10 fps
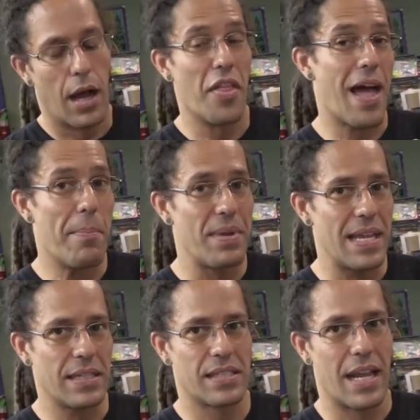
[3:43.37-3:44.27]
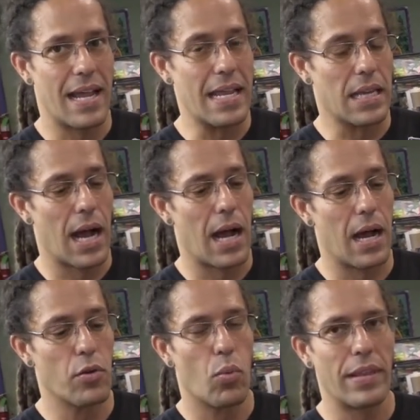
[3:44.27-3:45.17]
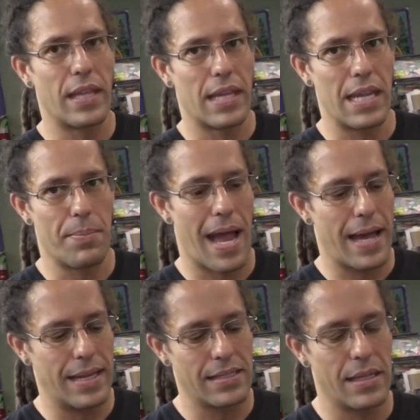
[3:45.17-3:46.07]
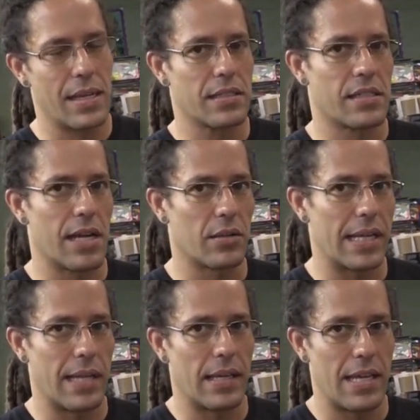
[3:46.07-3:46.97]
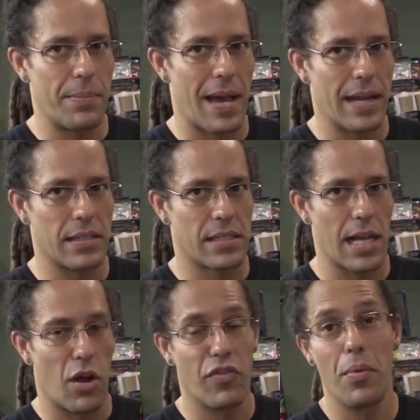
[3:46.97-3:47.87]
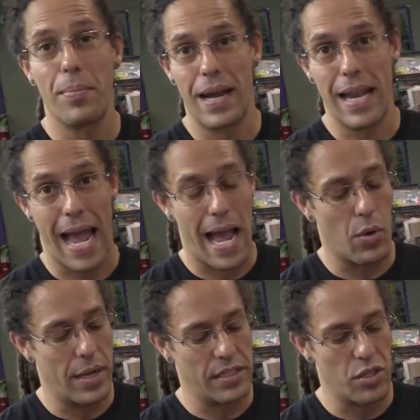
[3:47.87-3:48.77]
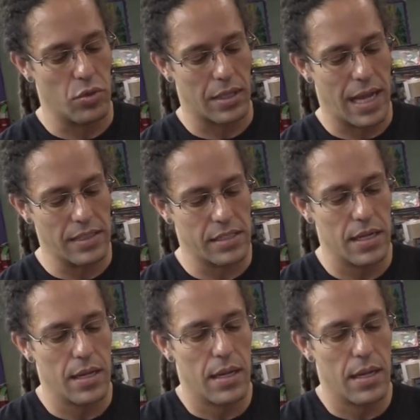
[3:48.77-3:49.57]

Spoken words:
That being said, a con with the heat pad isn't necessarily in the heat pad itself, but in how it's utilized.